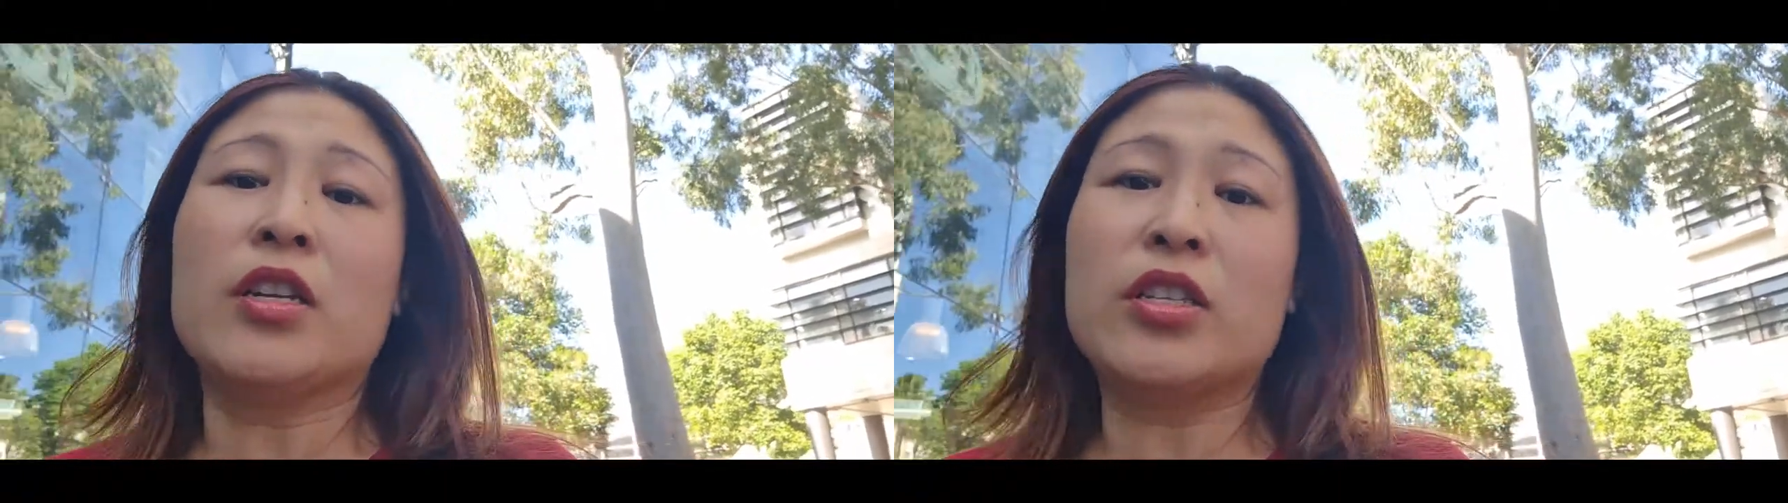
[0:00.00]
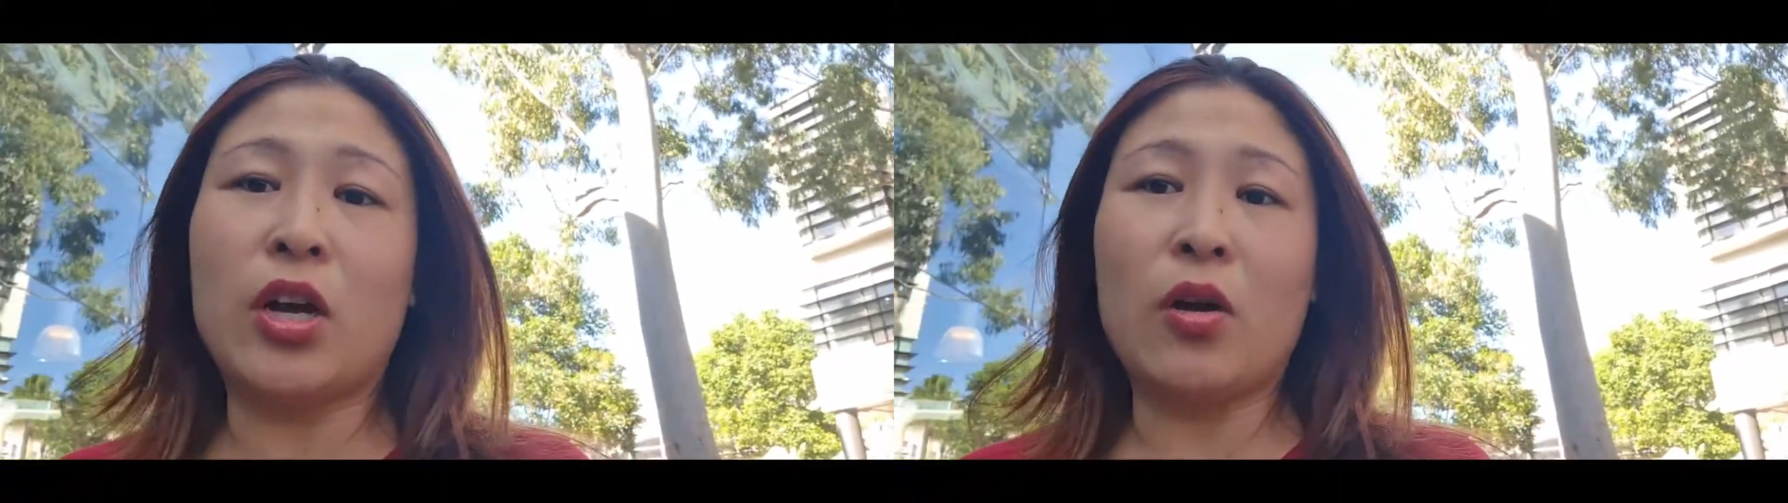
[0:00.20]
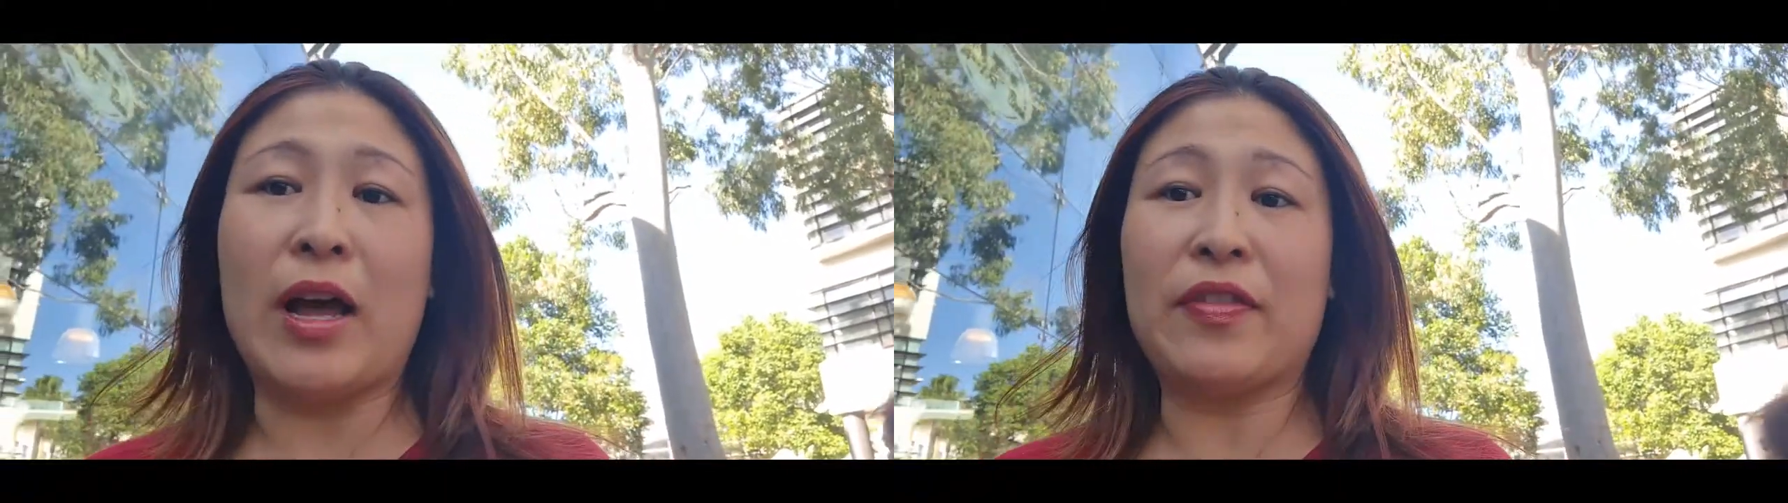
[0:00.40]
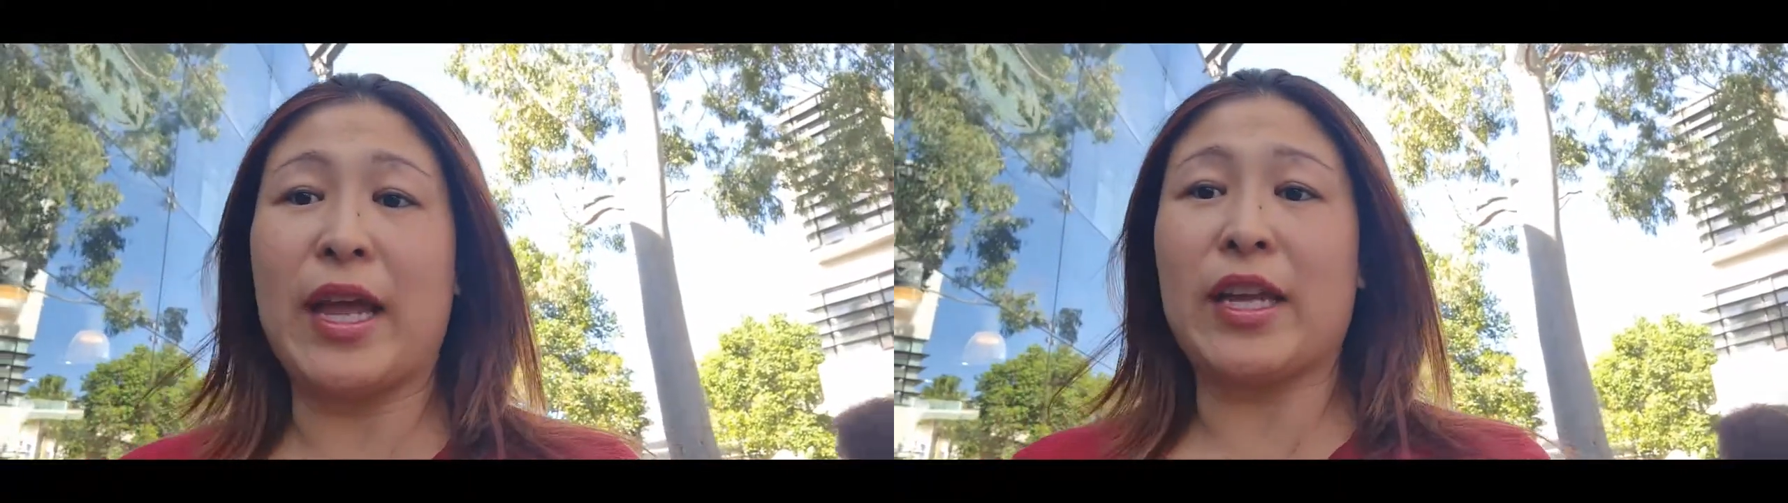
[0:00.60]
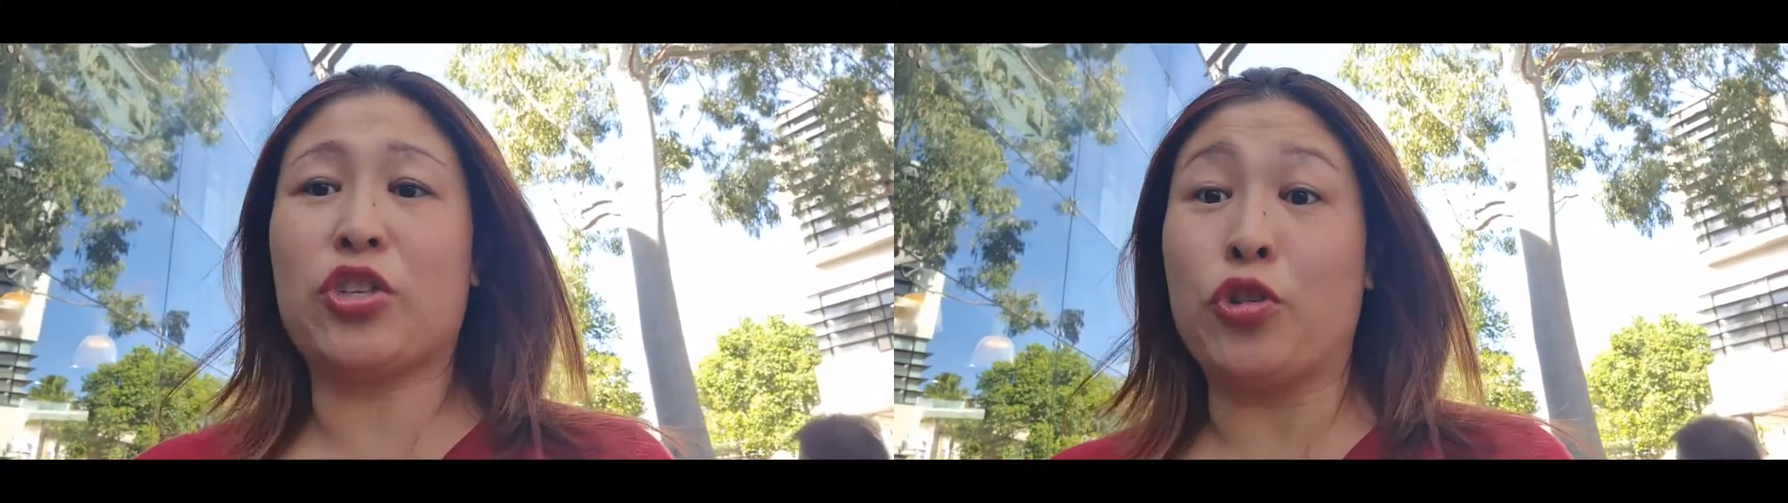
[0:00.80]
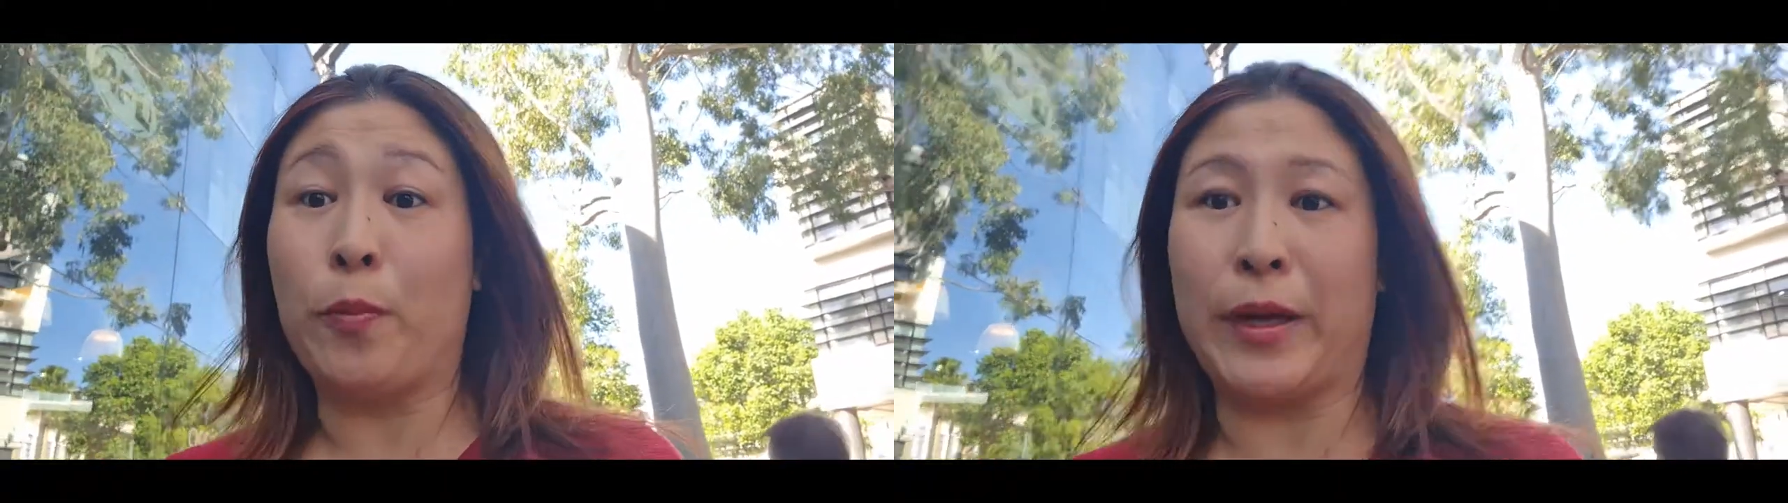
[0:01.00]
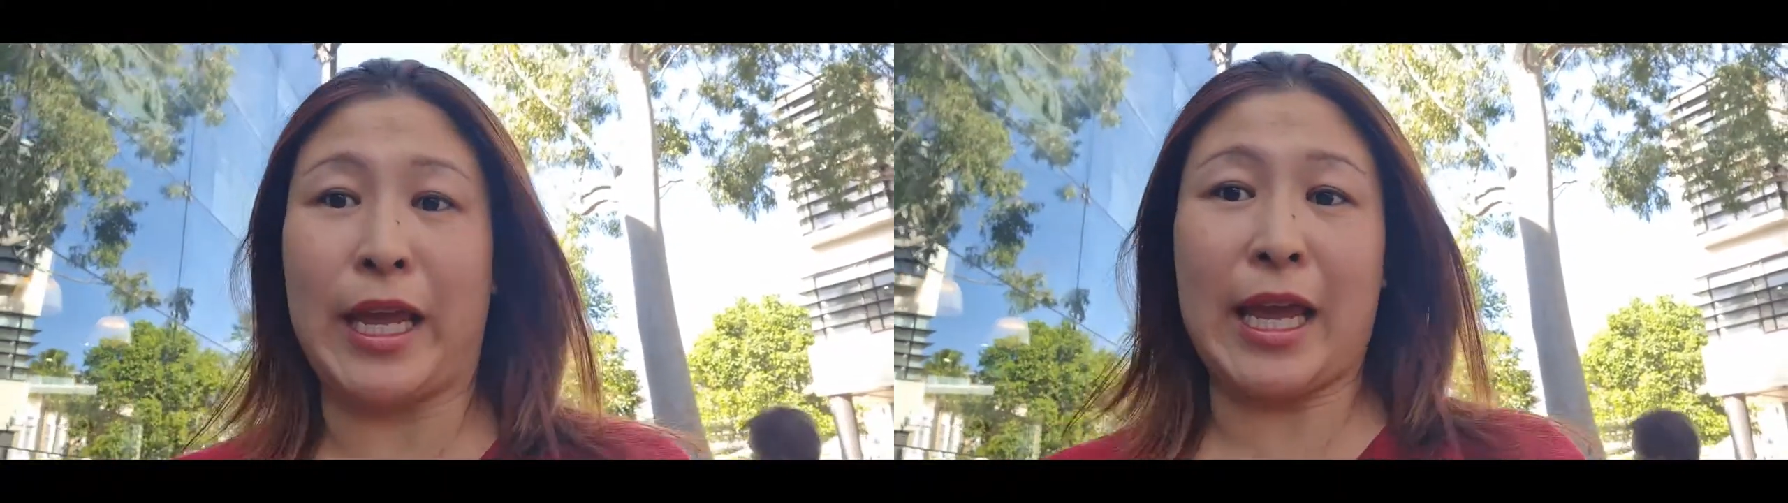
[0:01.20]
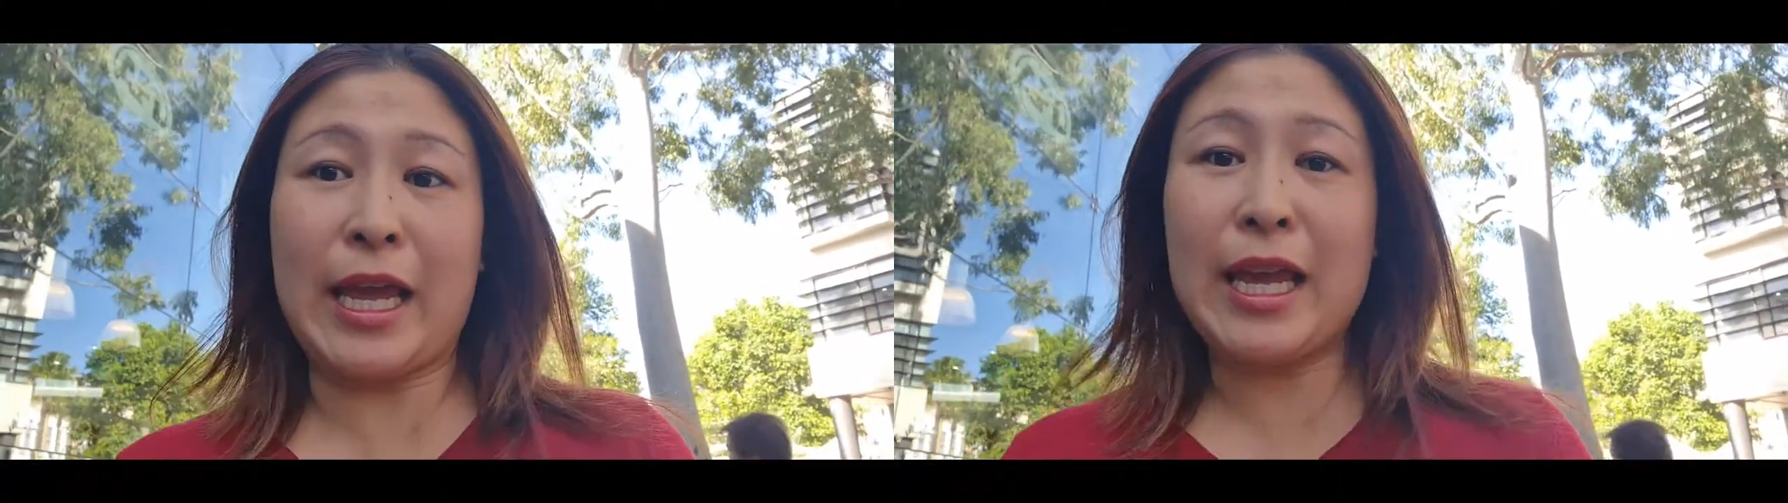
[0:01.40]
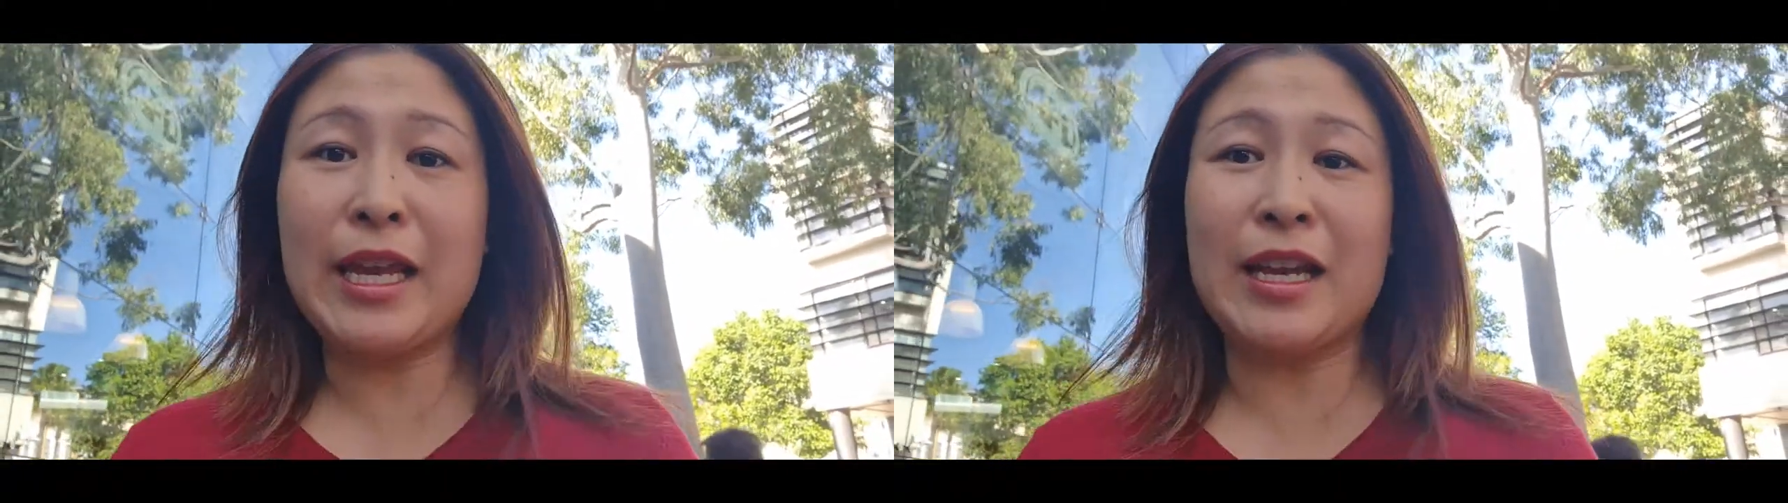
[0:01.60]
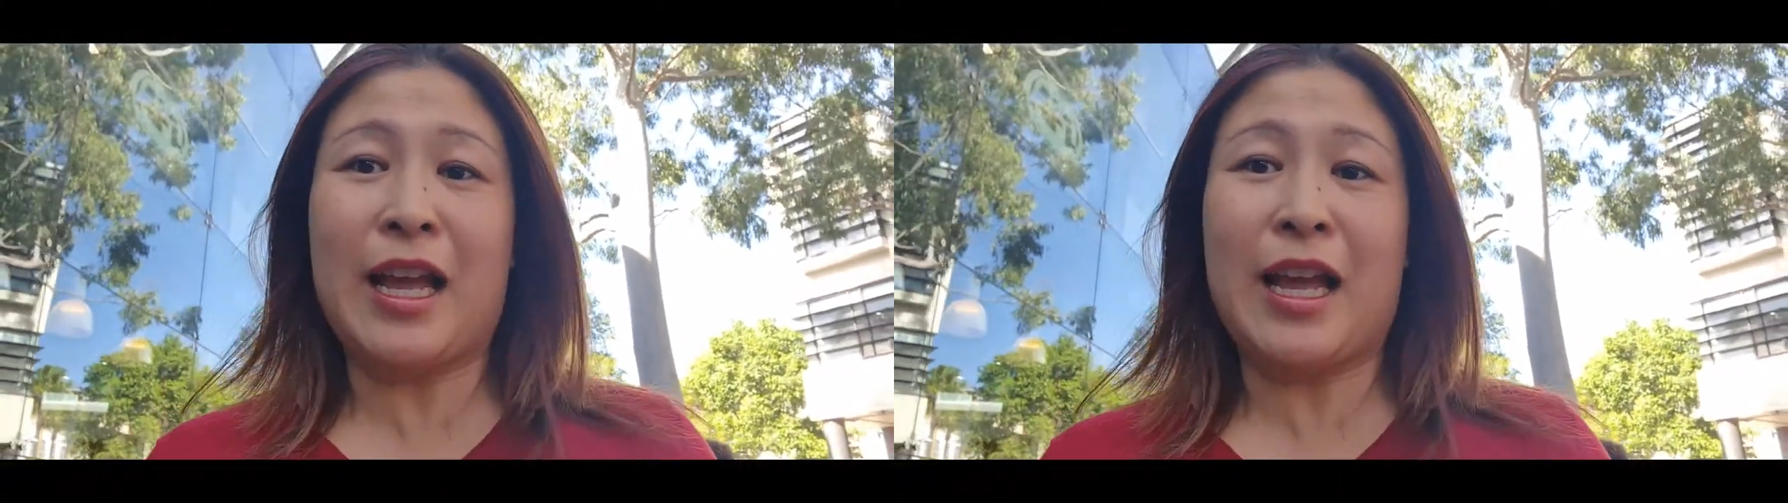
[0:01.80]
So are they super keen?